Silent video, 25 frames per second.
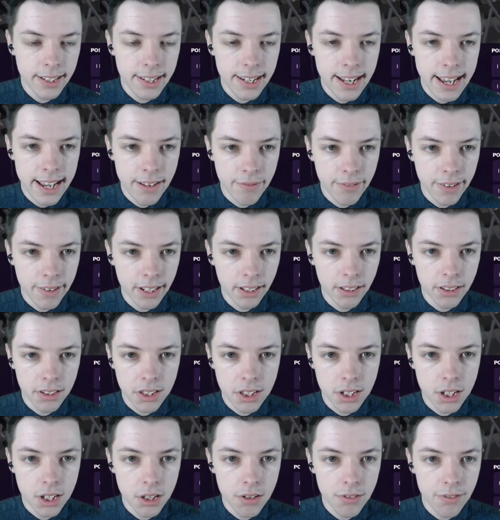unveiled as the new
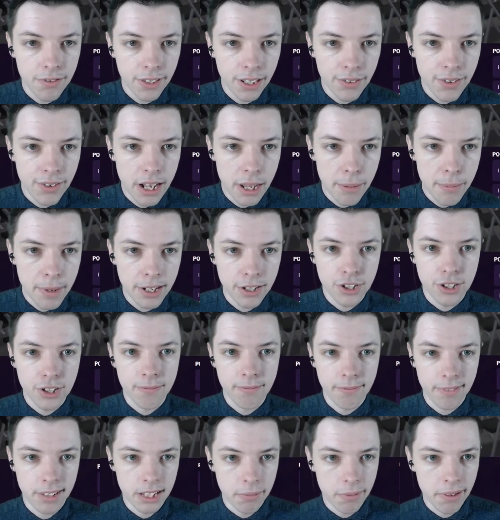Villarreal manager. As a
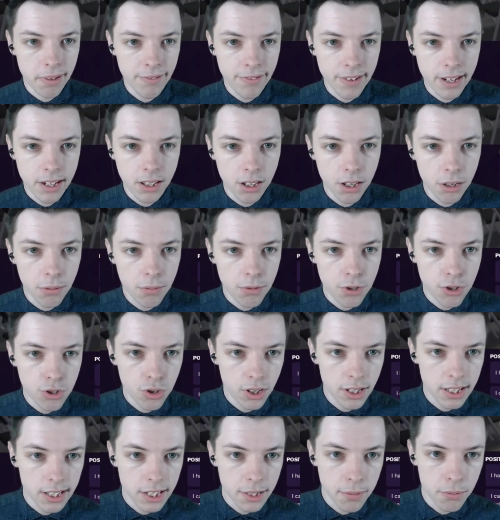big fan of the club, surely this
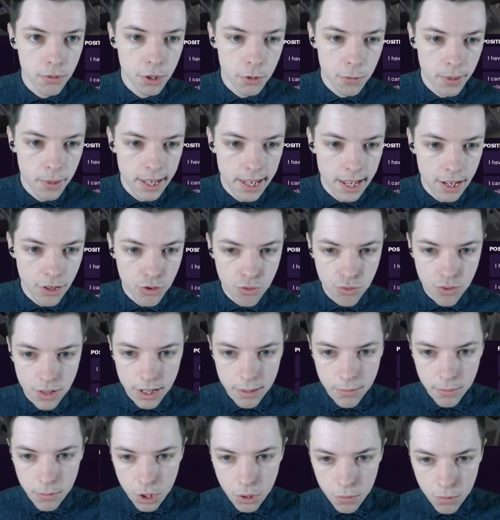must be a dream
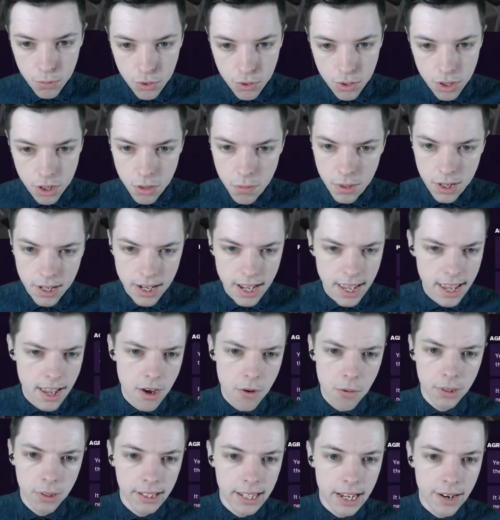come true. And, well,
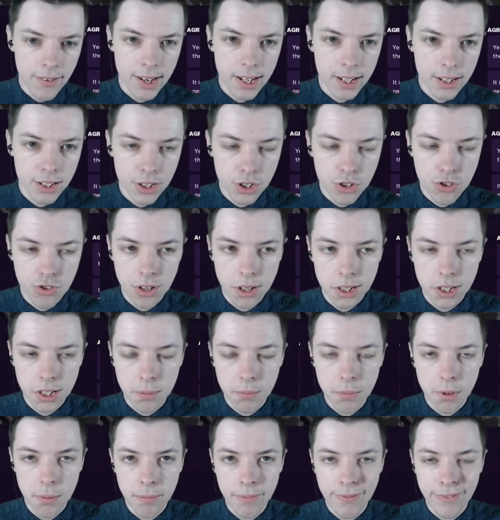Gary Anderson's dreamt this moment
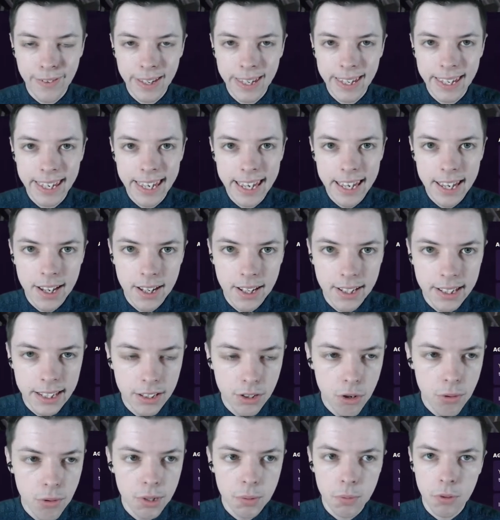for years. He's always
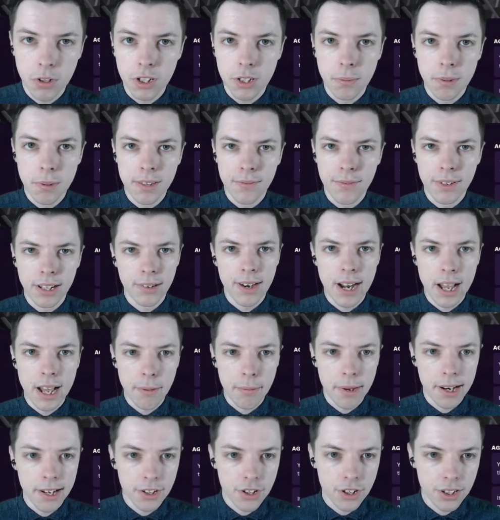wanted to be the Villarreal
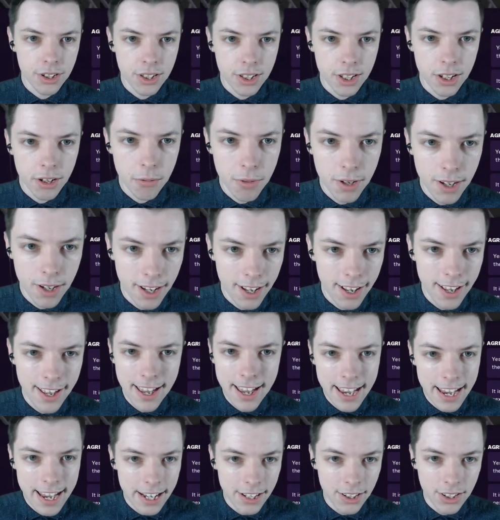manager, so he's
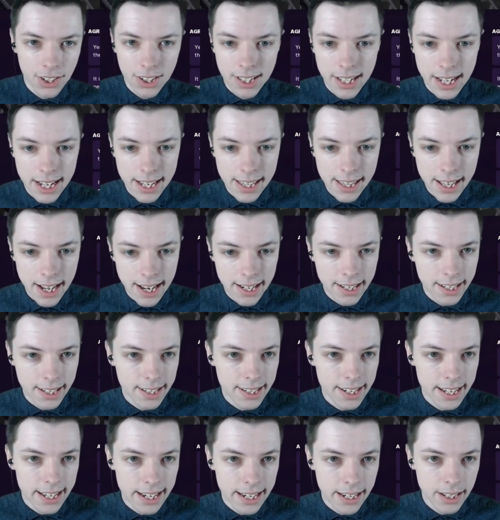going to say that
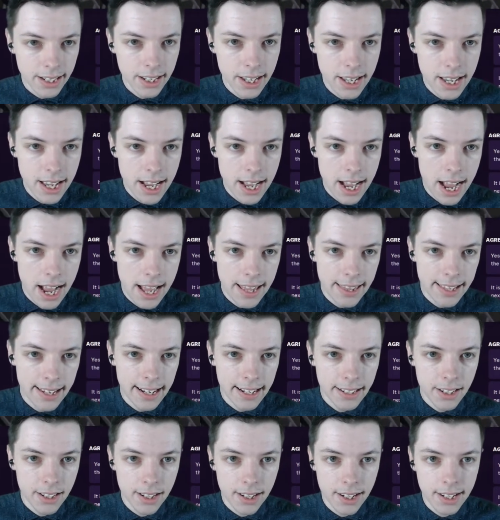indeed. And then
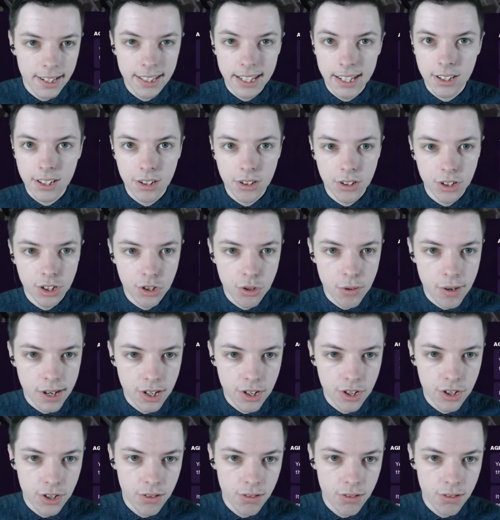Adonai's asked another question.